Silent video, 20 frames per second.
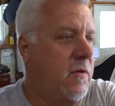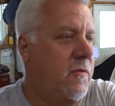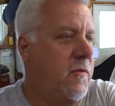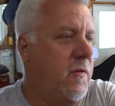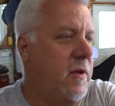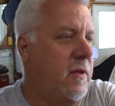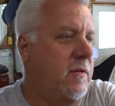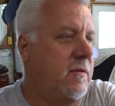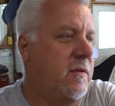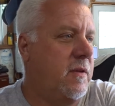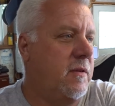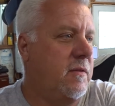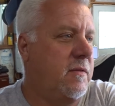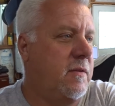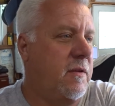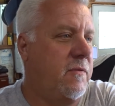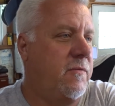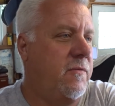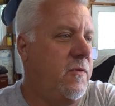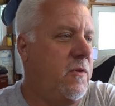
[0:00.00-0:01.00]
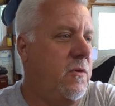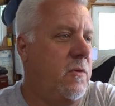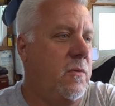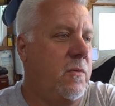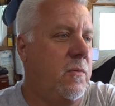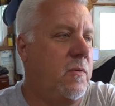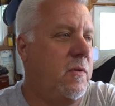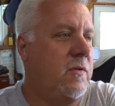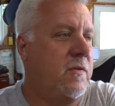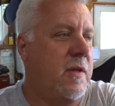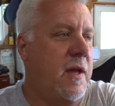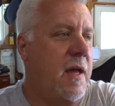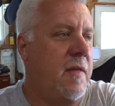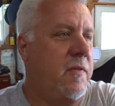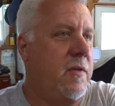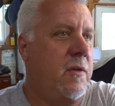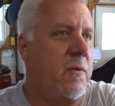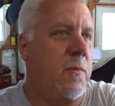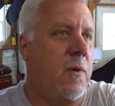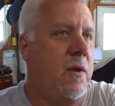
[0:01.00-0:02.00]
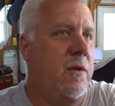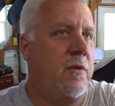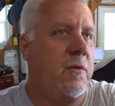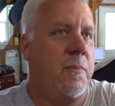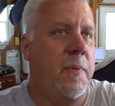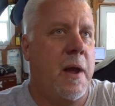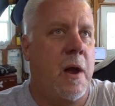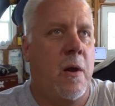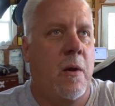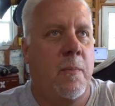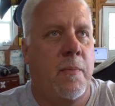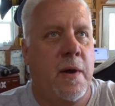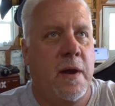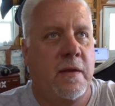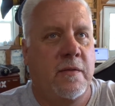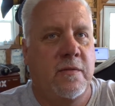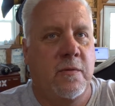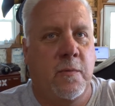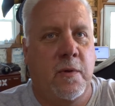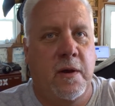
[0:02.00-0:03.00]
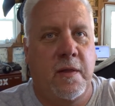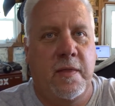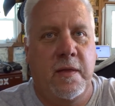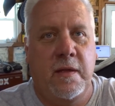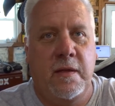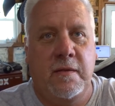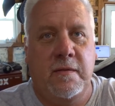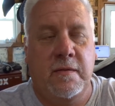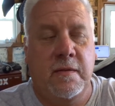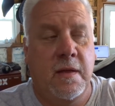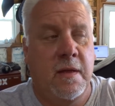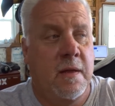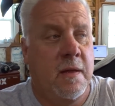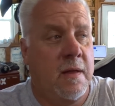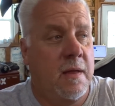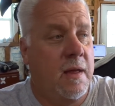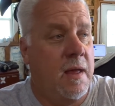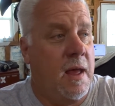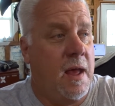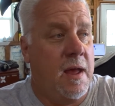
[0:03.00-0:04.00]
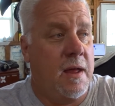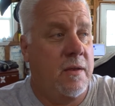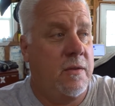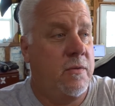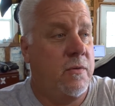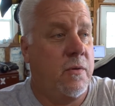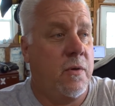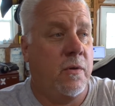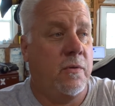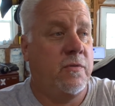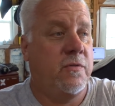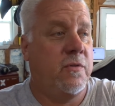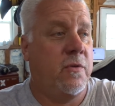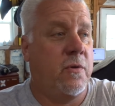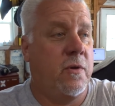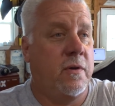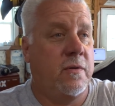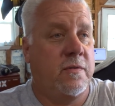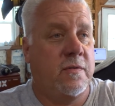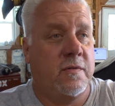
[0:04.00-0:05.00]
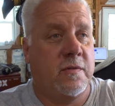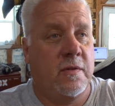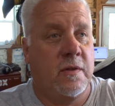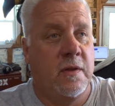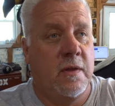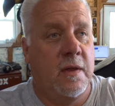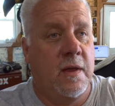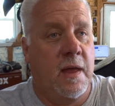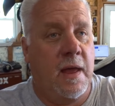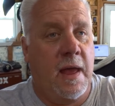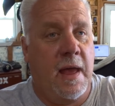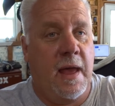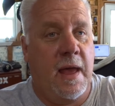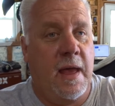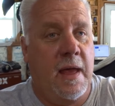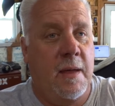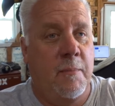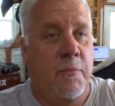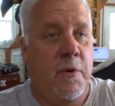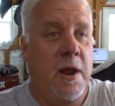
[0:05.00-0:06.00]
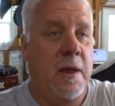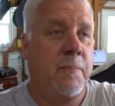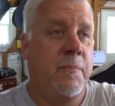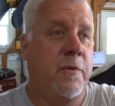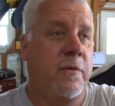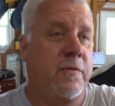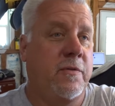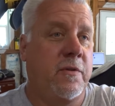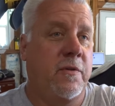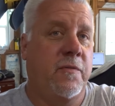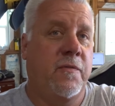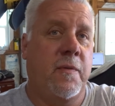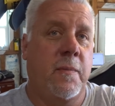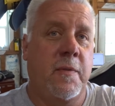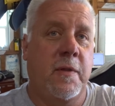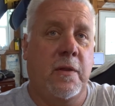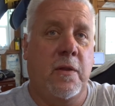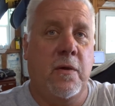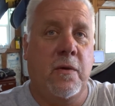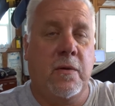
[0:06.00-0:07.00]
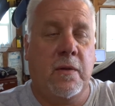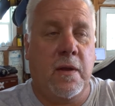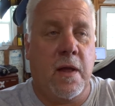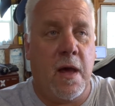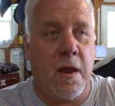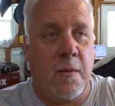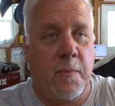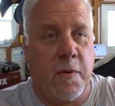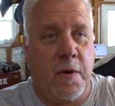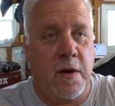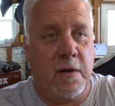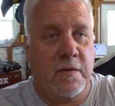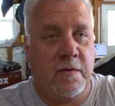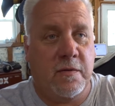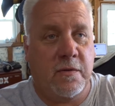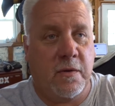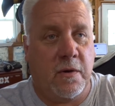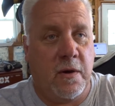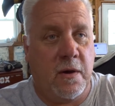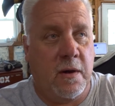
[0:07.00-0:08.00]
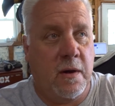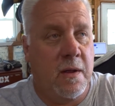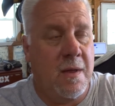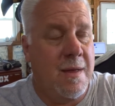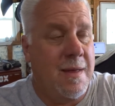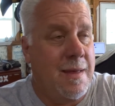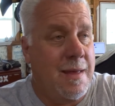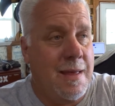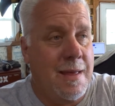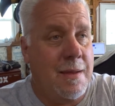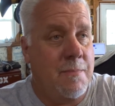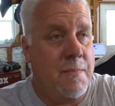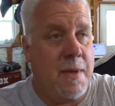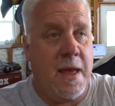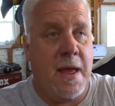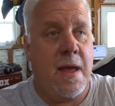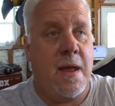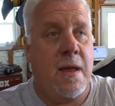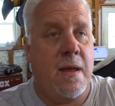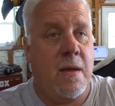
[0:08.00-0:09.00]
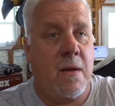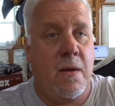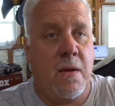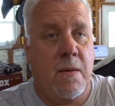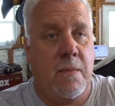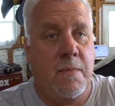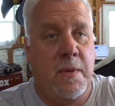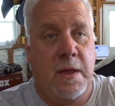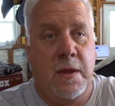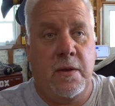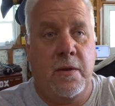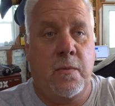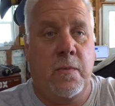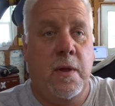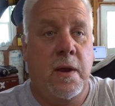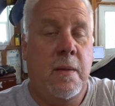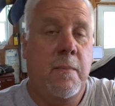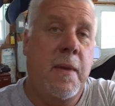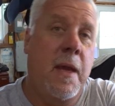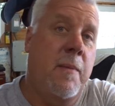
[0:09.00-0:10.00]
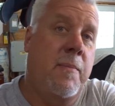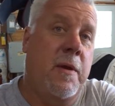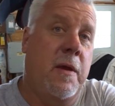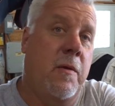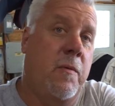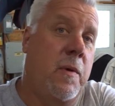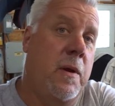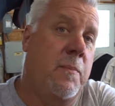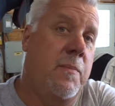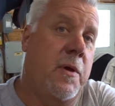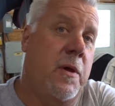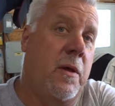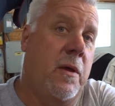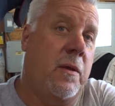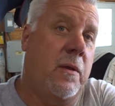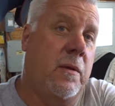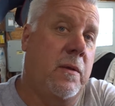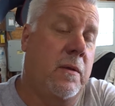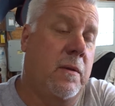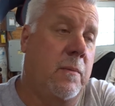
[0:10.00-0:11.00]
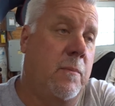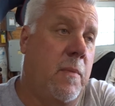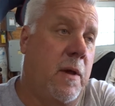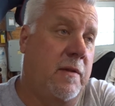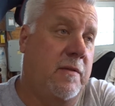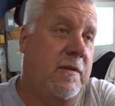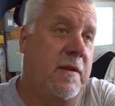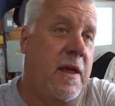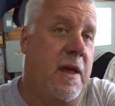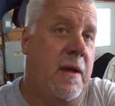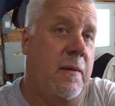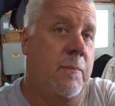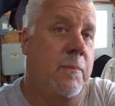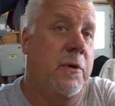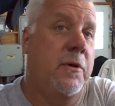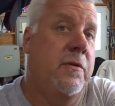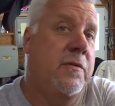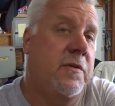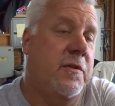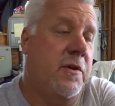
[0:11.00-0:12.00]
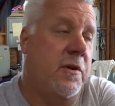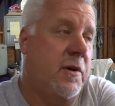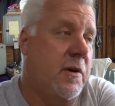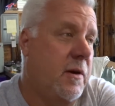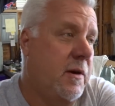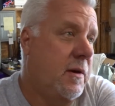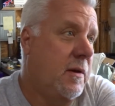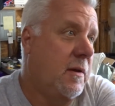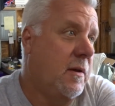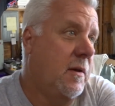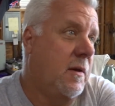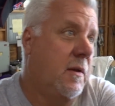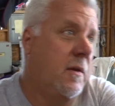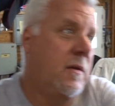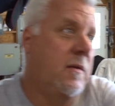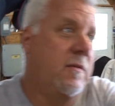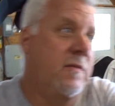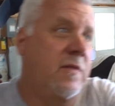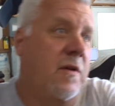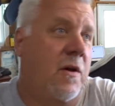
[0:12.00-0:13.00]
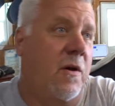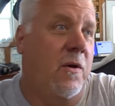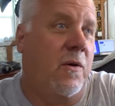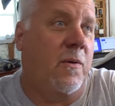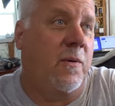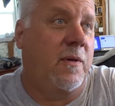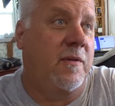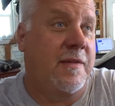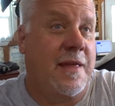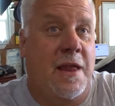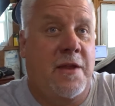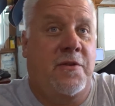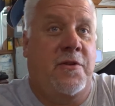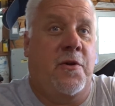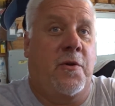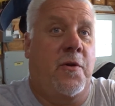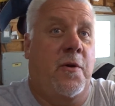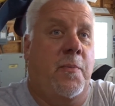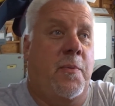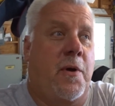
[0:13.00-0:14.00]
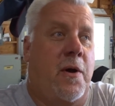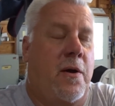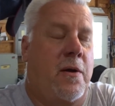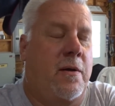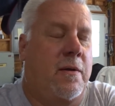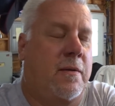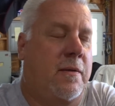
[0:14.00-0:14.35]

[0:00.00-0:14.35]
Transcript: for instance, if you decide that you want to do power brakes on one of these, and you go source a brake booster from the local auto parts store, it may be a new one, it may be a rebuilt Mustang booster. So is that a donor part?